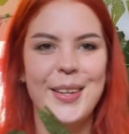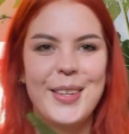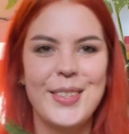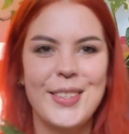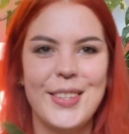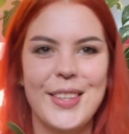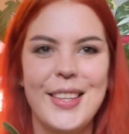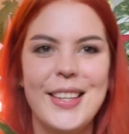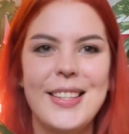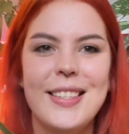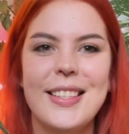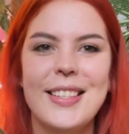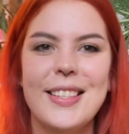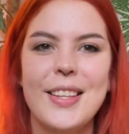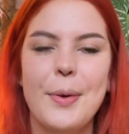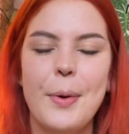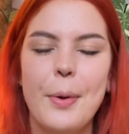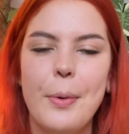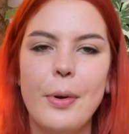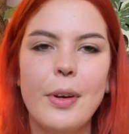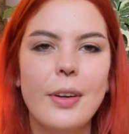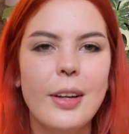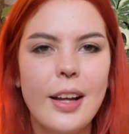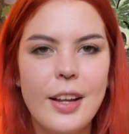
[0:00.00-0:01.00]
So this is
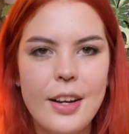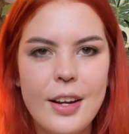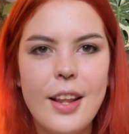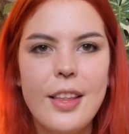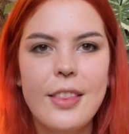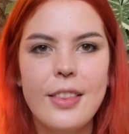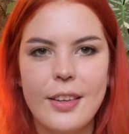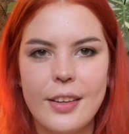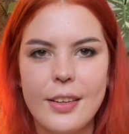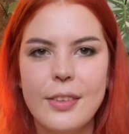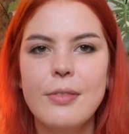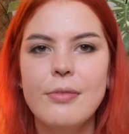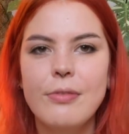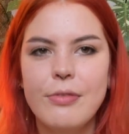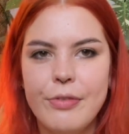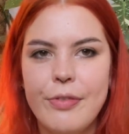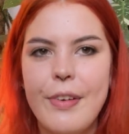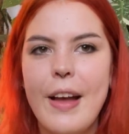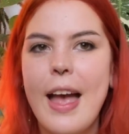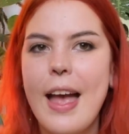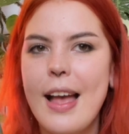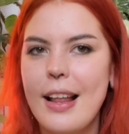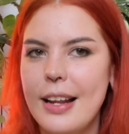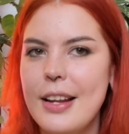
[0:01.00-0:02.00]
another
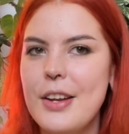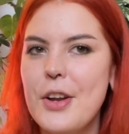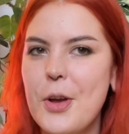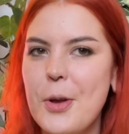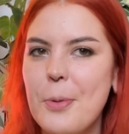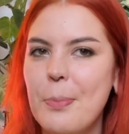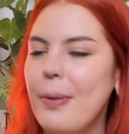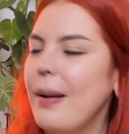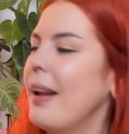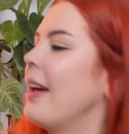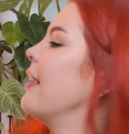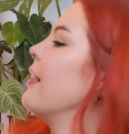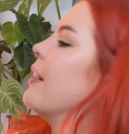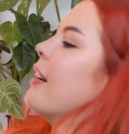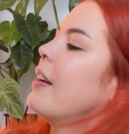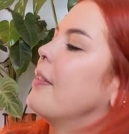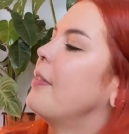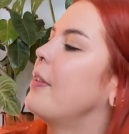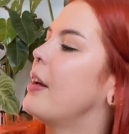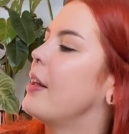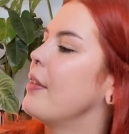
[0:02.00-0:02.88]
fairly new plant.